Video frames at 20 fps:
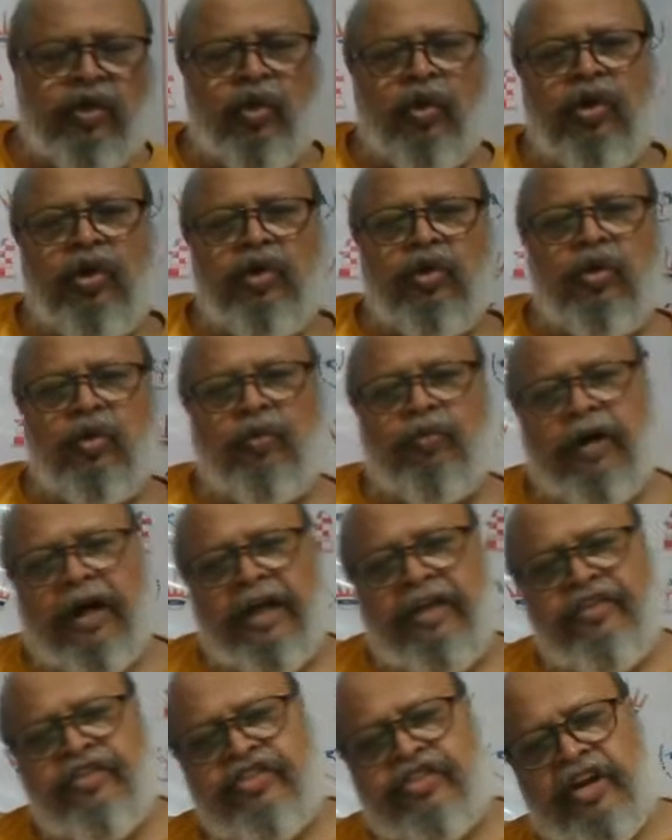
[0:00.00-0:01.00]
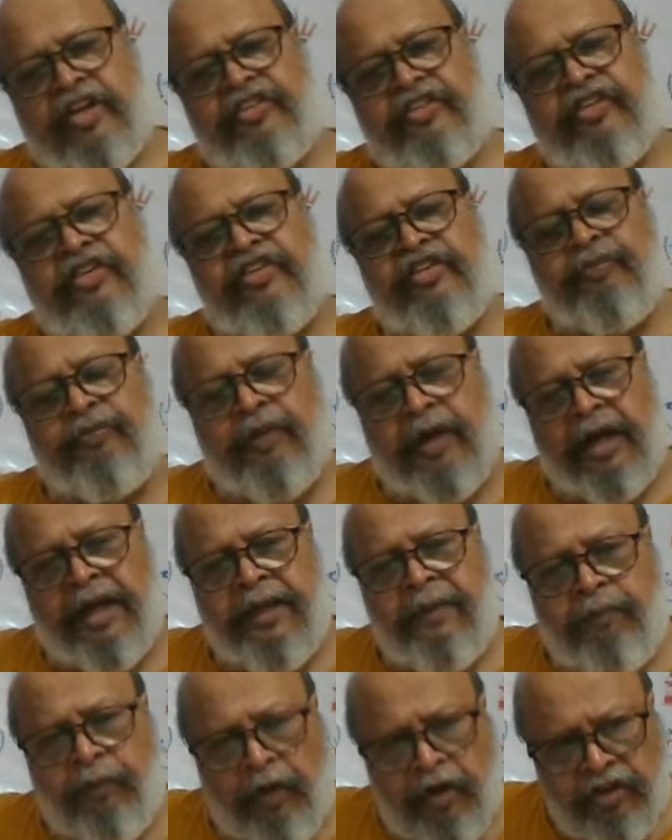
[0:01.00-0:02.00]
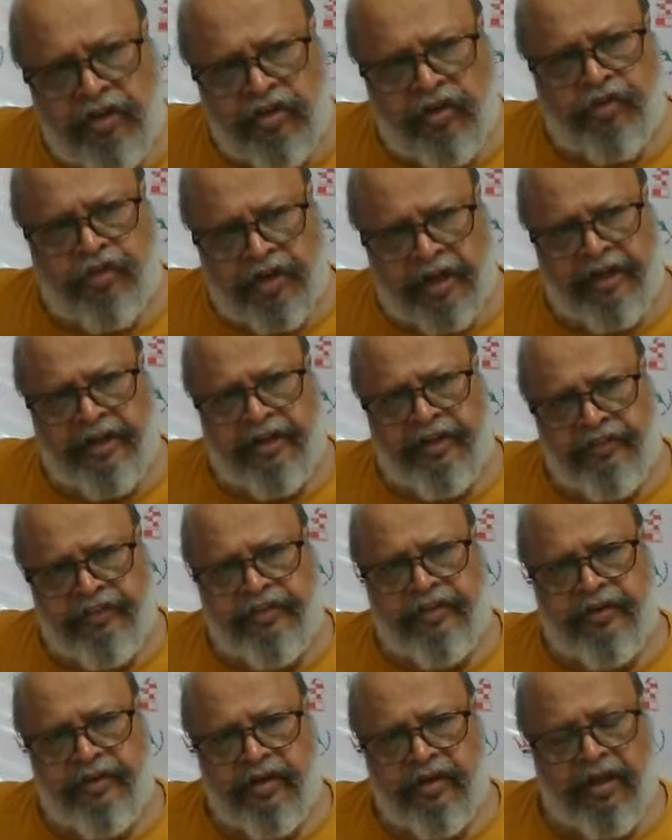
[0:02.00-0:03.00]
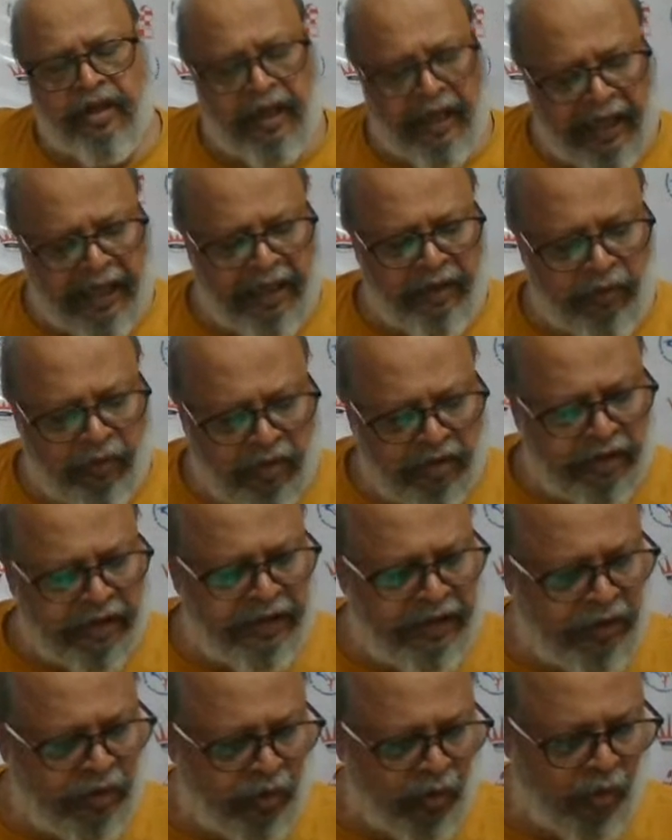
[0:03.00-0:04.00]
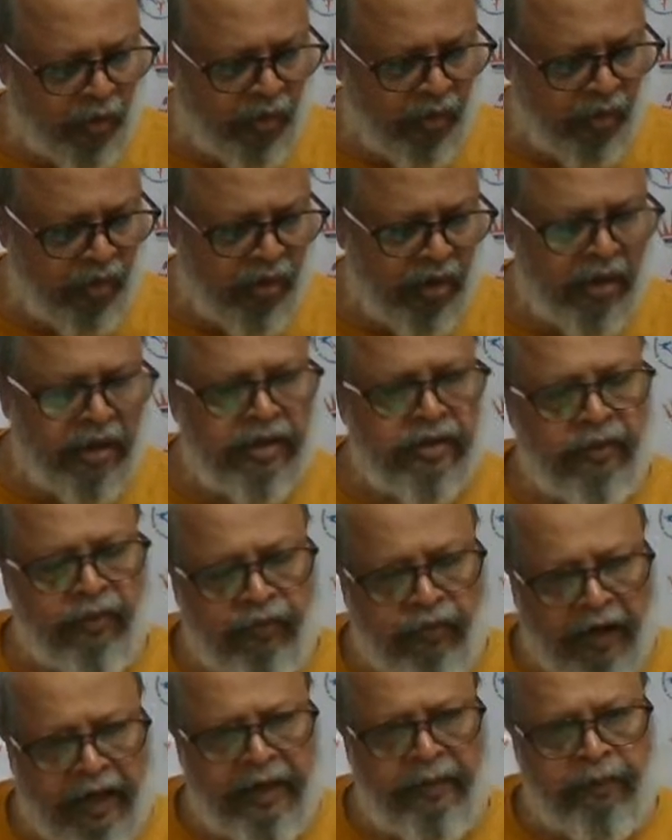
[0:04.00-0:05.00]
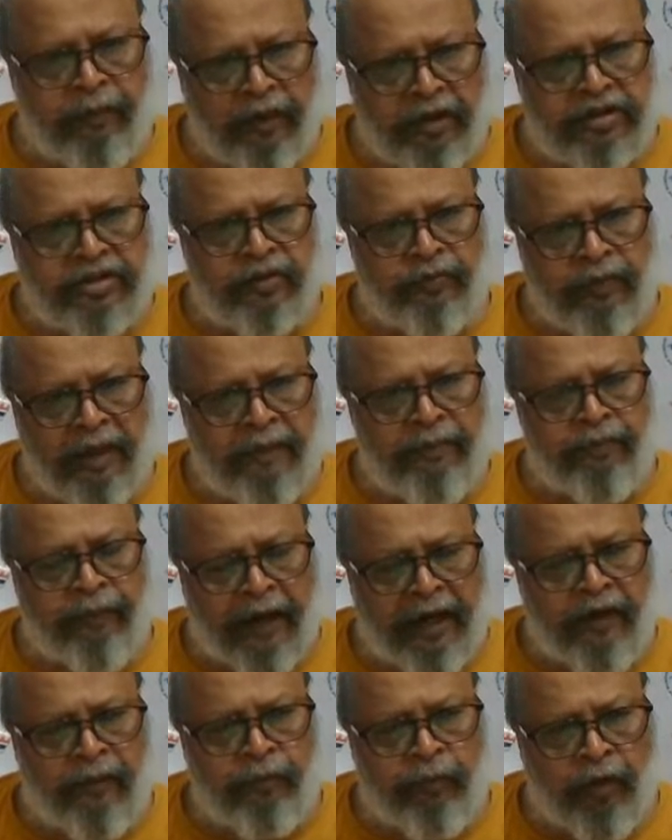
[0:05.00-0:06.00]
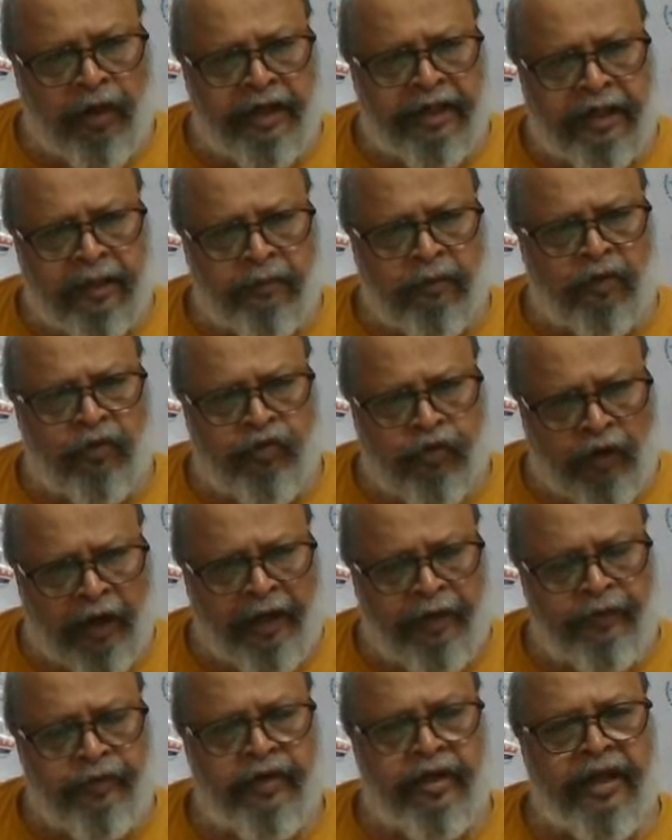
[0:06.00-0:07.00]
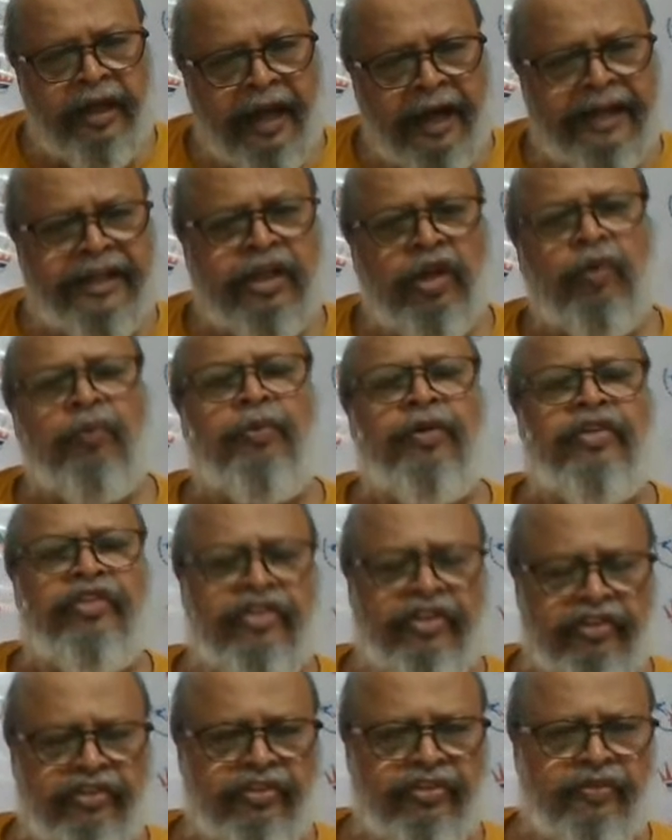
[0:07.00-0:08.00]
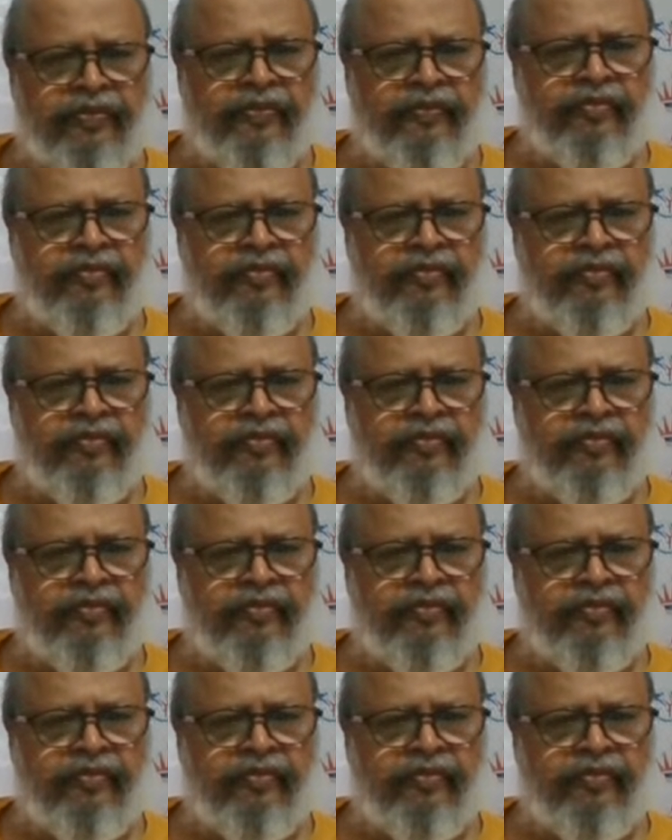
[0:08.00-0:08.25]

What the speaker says: told you five points of strategy. I have already told the 5 points of my point number 5 active pieces.